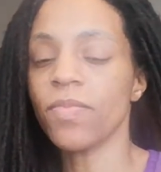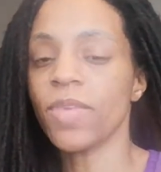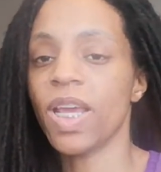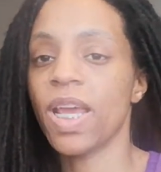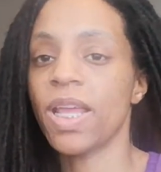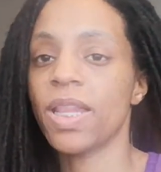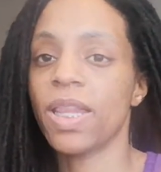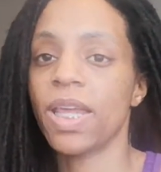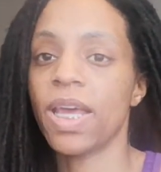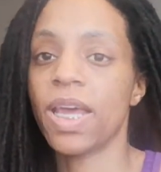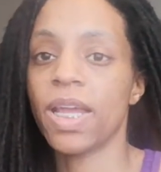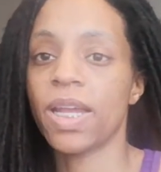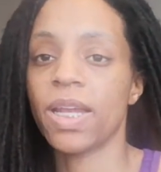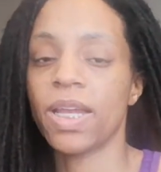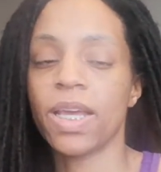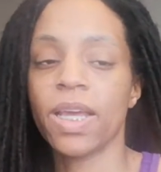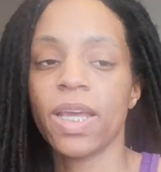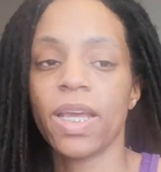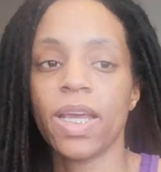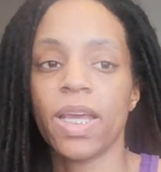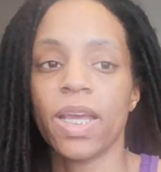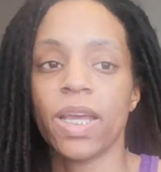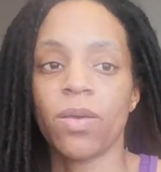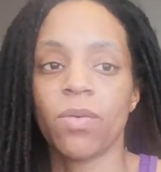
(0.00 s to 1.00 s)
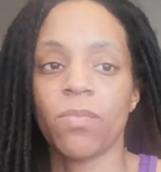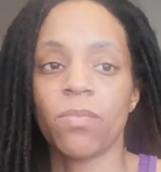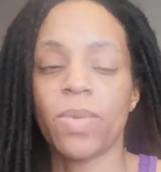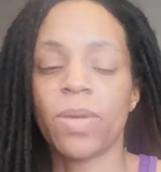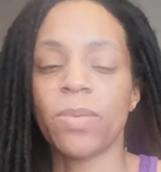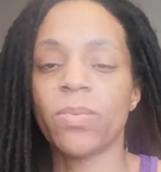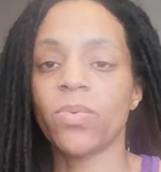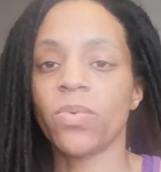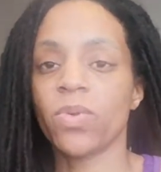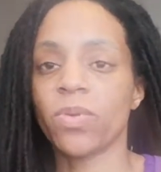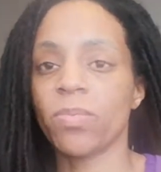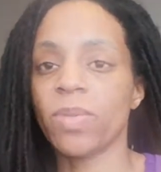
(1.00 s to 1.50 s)
and that
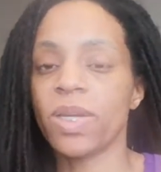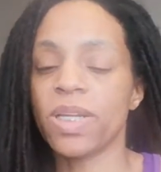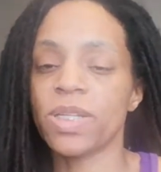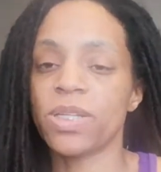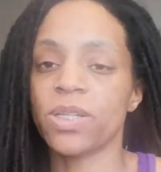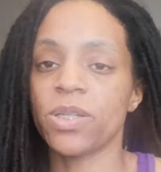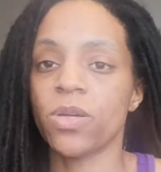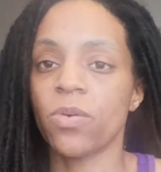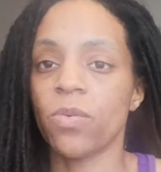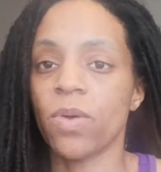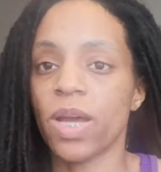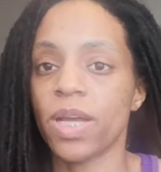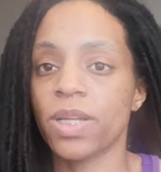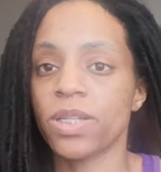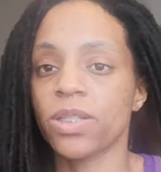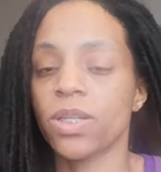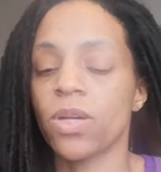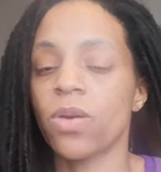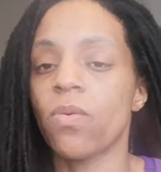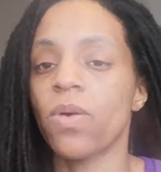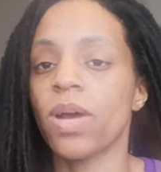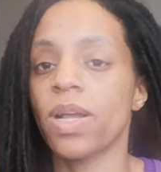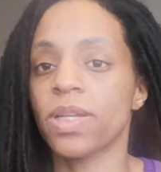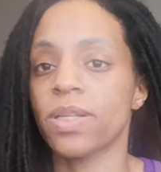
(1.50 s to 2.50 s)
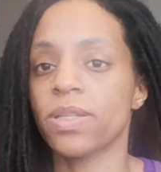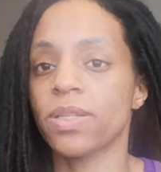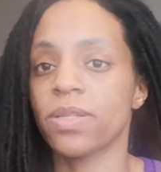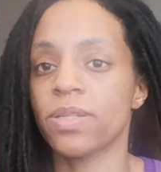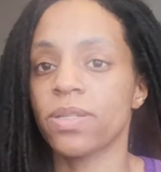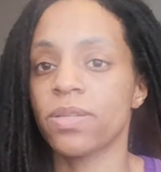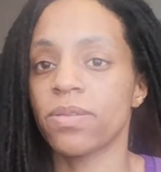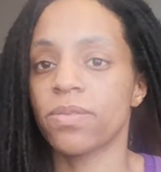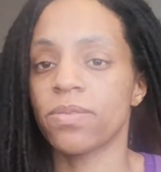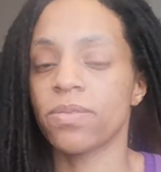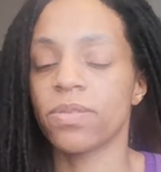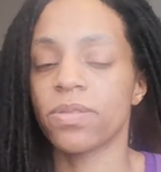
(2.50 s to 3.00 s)
people with PCOS go on
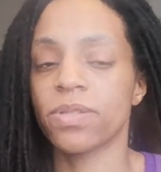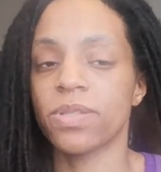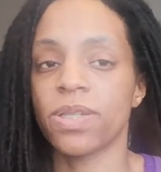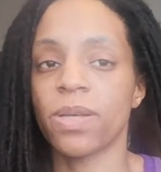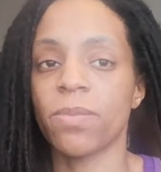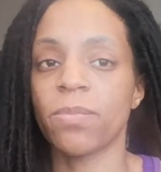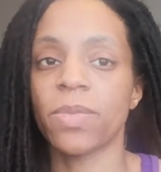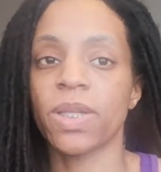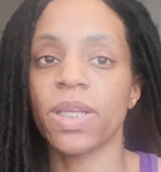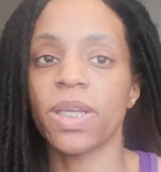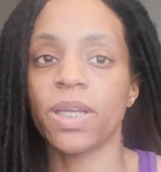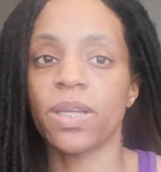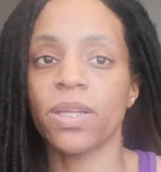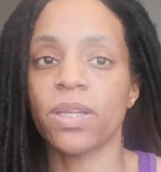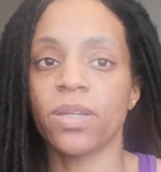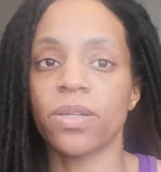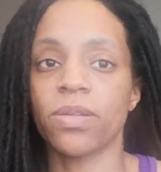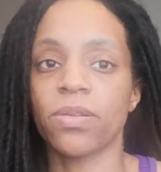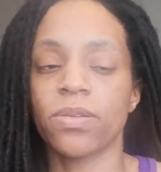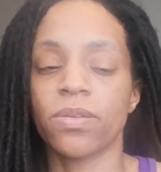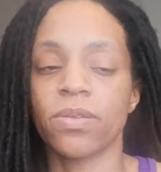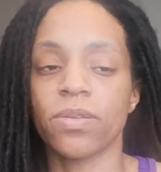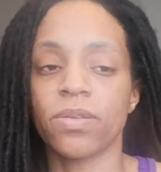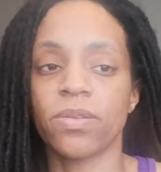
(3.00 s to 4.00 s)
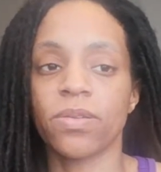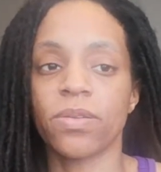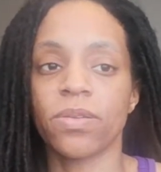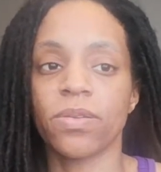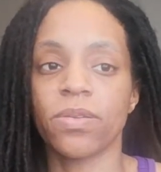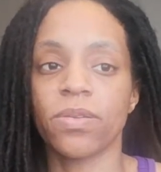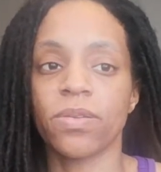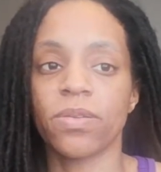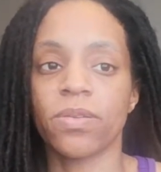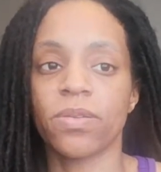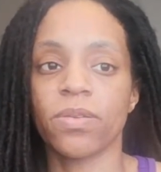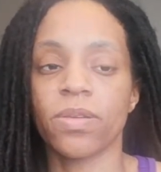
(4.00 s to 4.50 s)
something
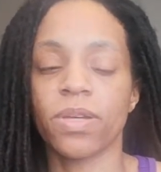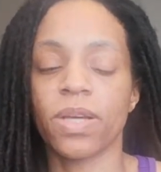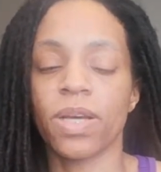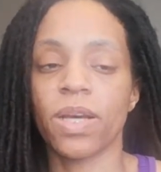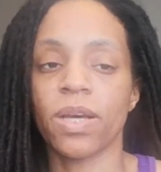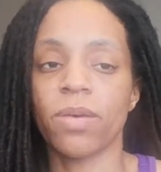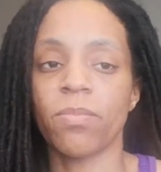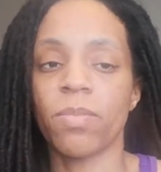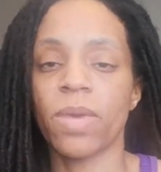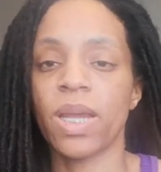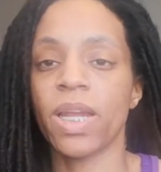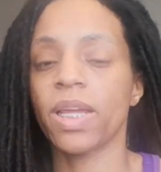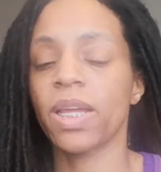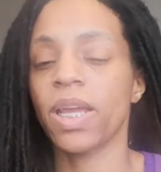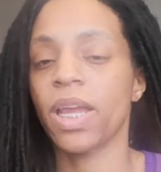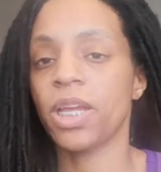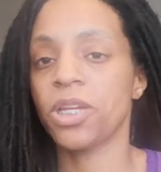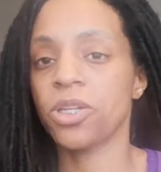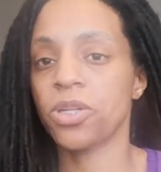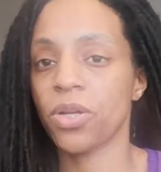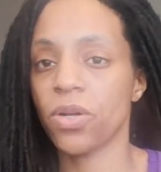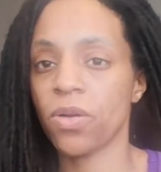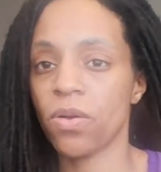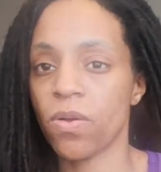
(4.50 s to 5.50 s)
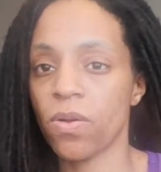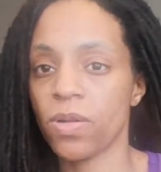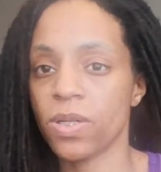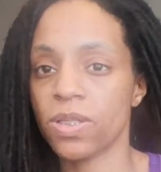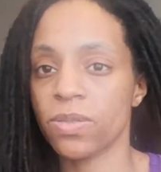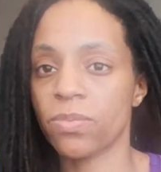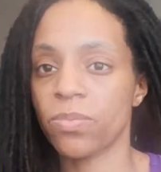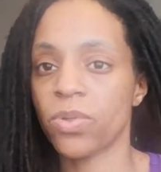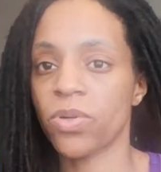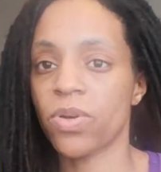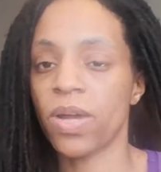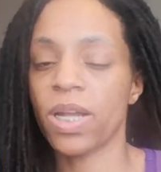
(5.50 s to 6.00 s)
uh, medication called
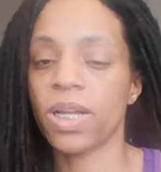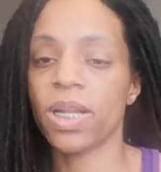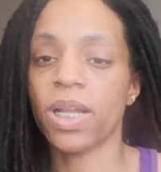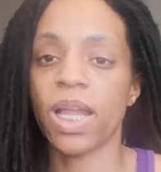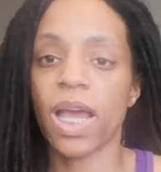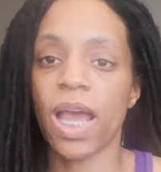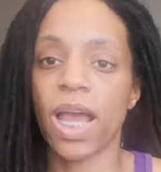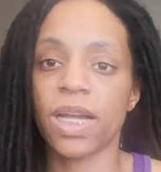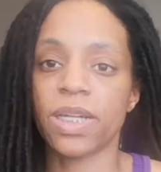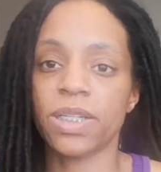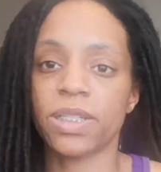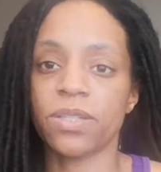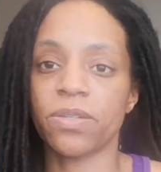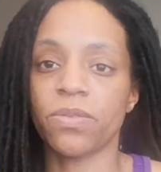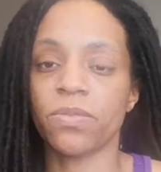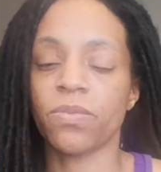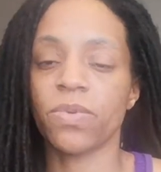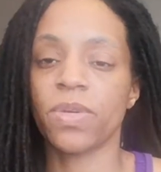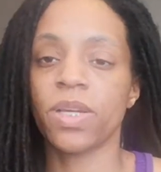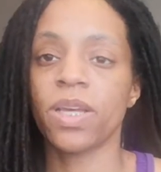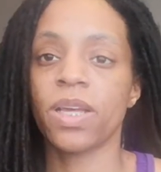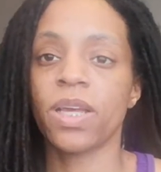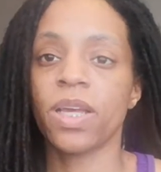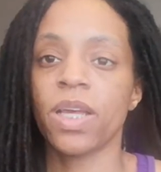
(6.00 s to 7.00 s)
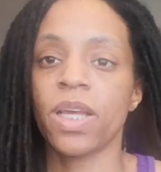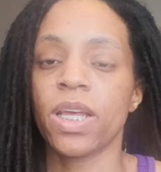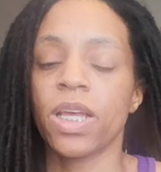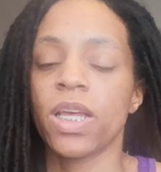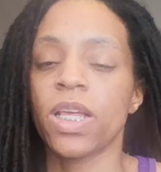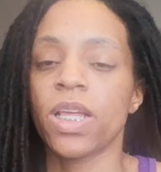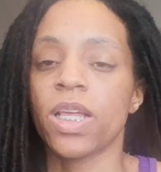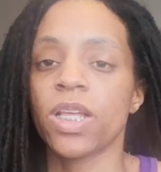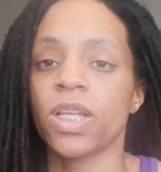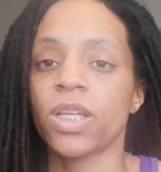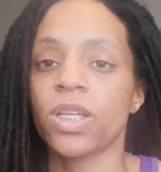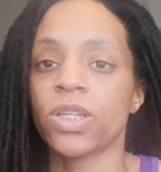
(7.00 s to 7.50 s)
spironolactone
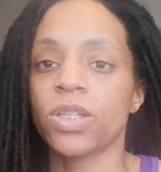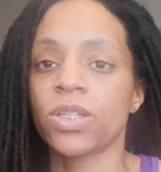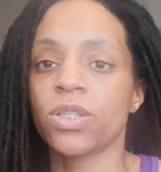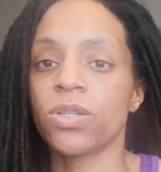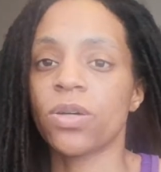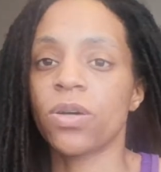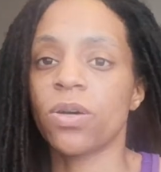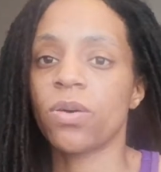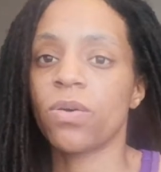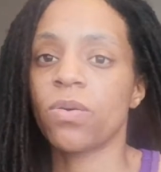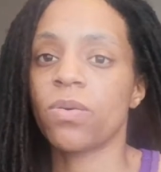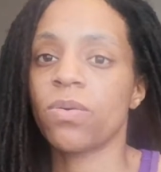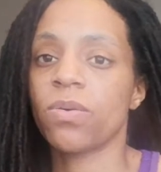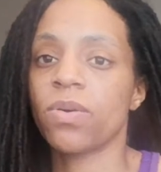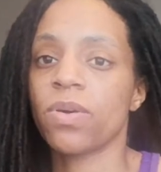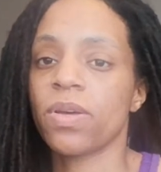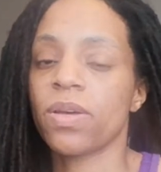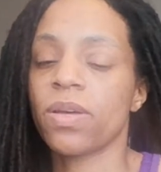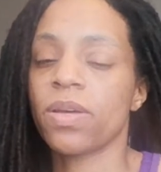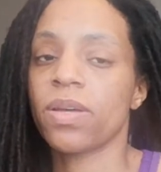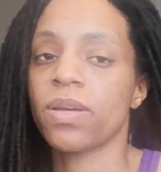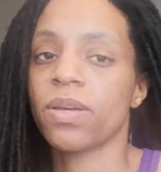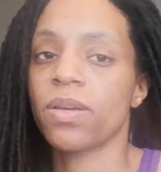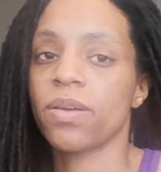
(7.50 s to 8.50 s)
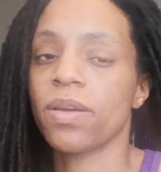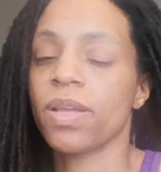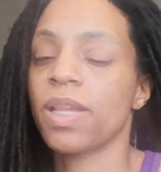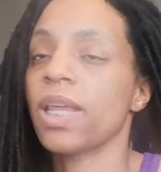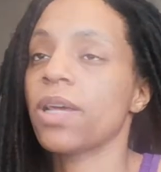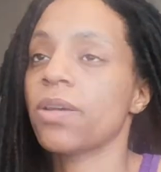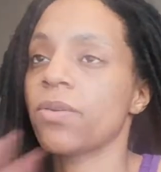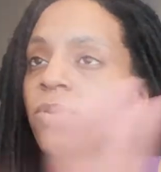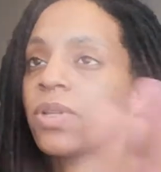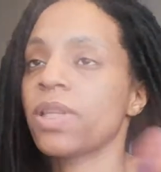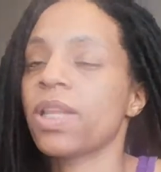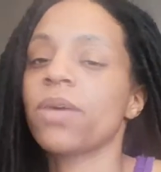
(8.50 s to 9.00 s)
so, and
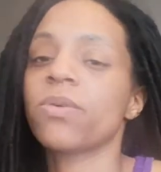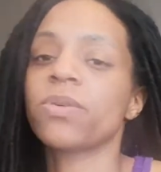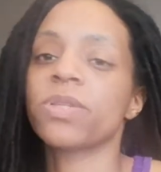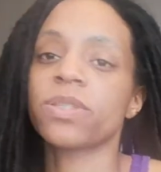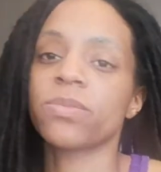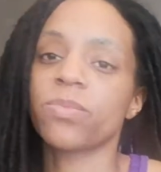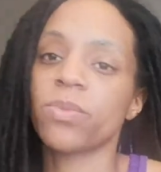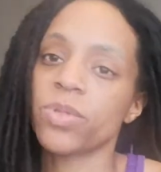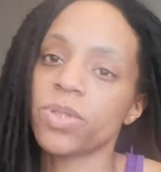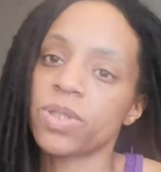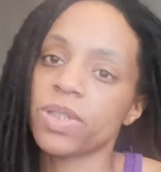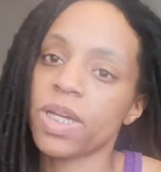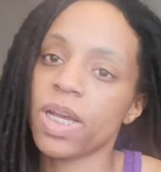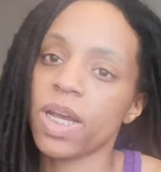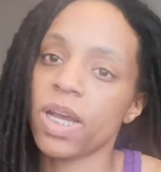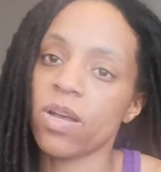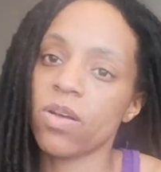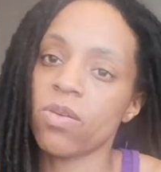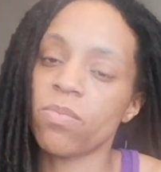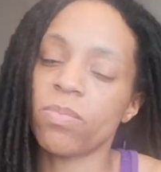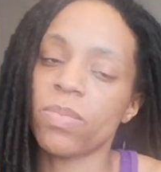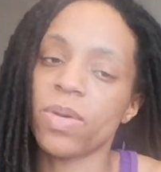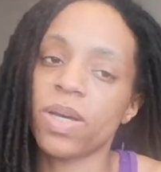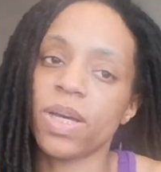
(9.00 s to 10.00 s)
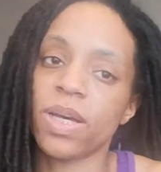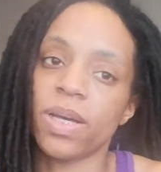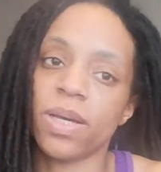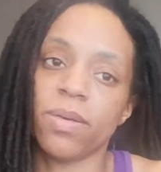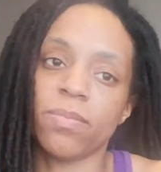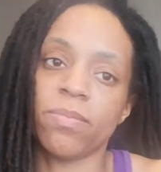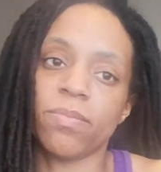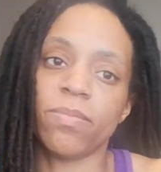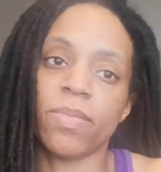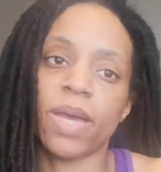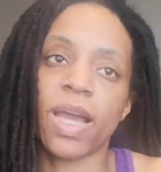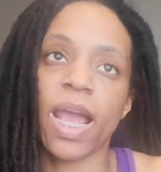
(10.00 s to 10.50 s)
that, that was supposed to help um,
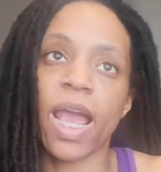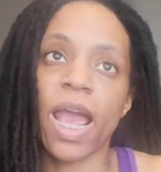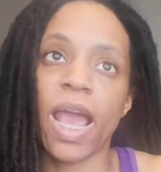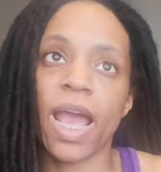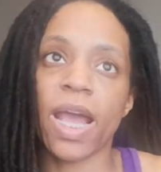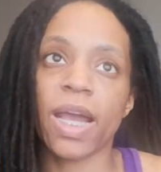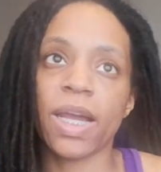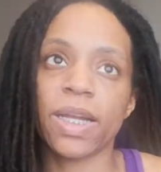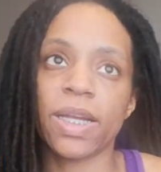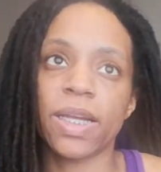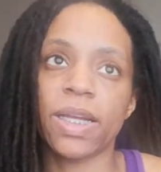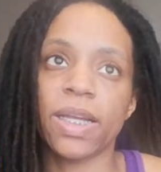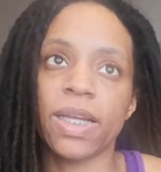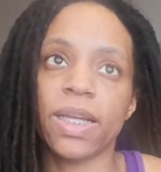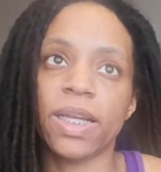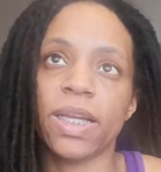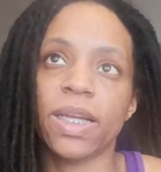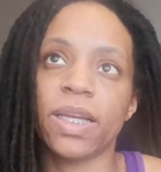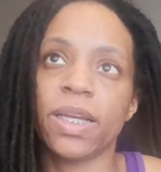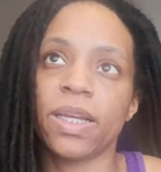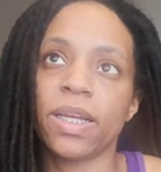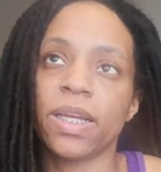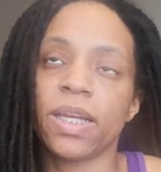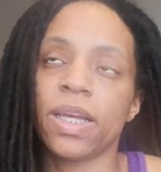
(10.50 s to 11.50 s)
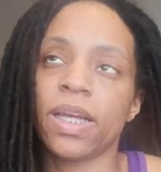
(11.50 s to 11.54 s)
my acne